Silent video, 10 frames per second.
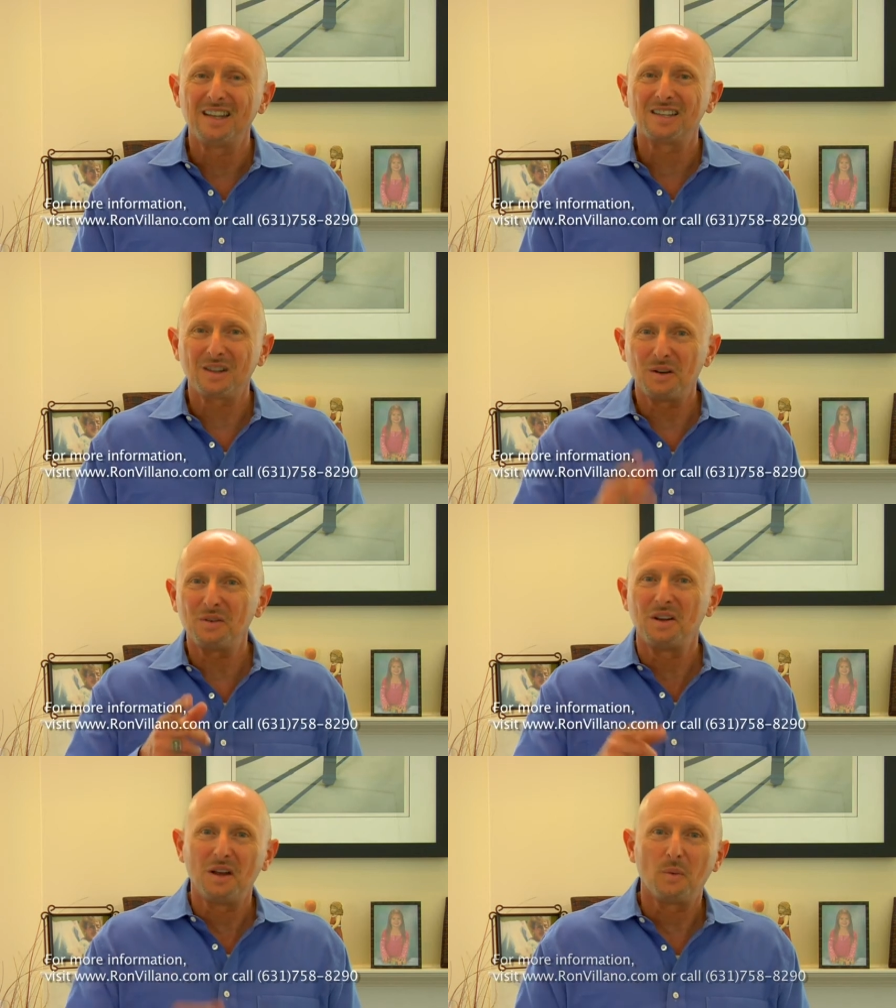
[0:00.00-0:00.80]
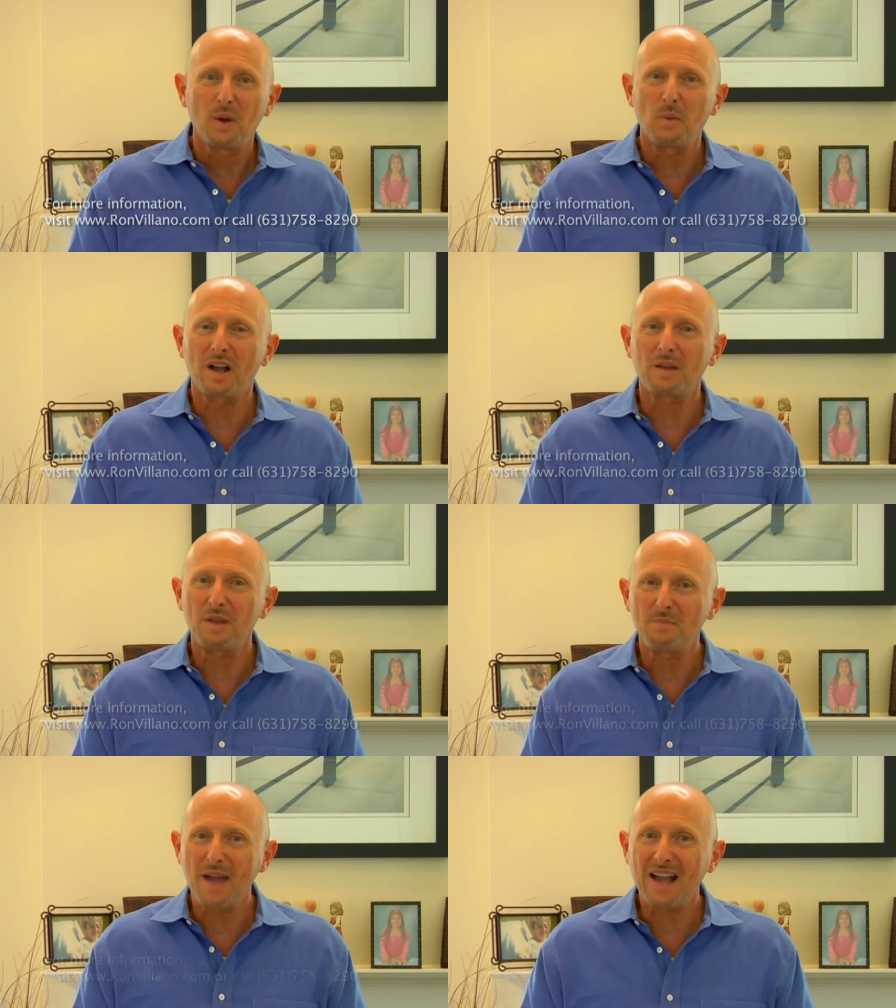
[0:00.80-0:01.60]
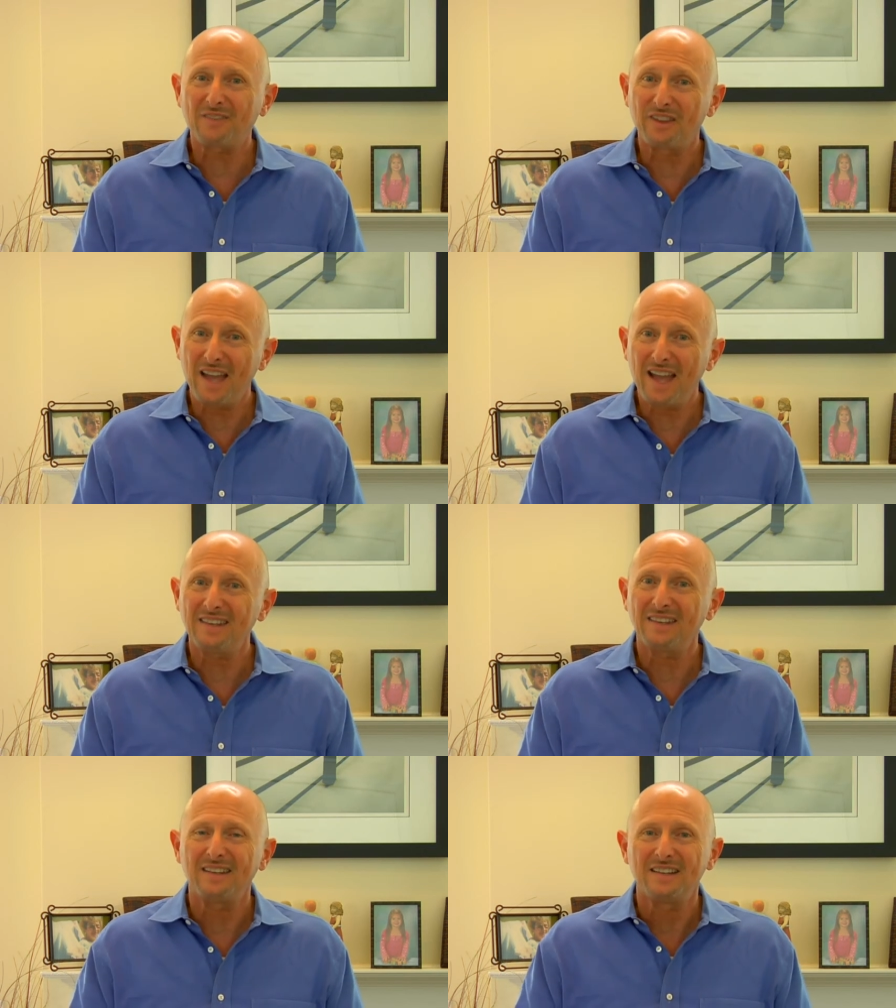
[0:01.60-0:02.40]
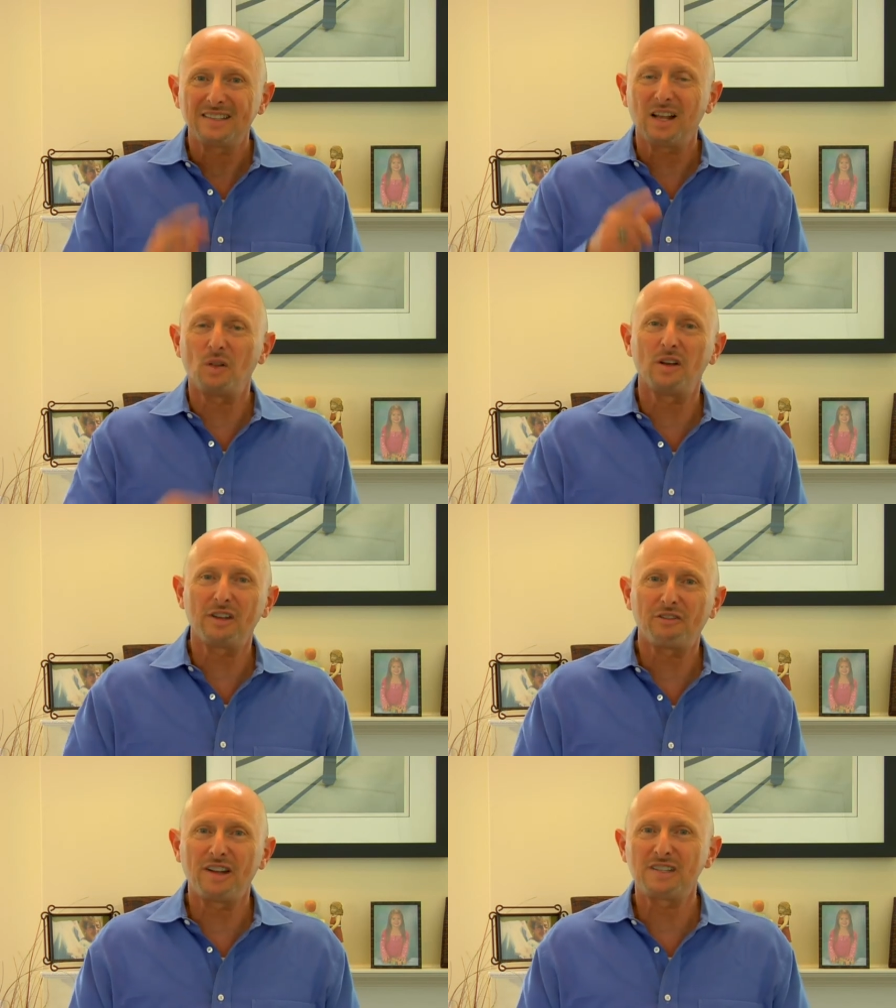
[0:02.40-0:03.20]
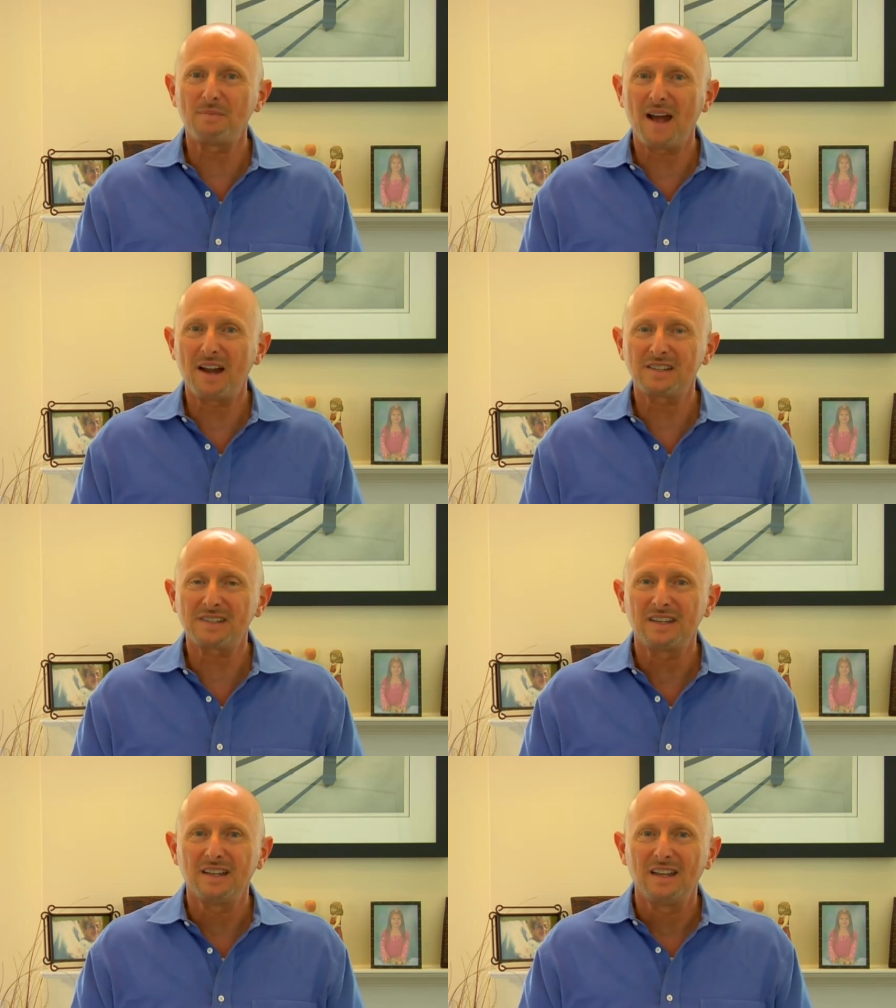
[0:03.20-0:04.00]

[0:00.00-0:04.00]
So we welcome you back for that. Tell all your friends about us.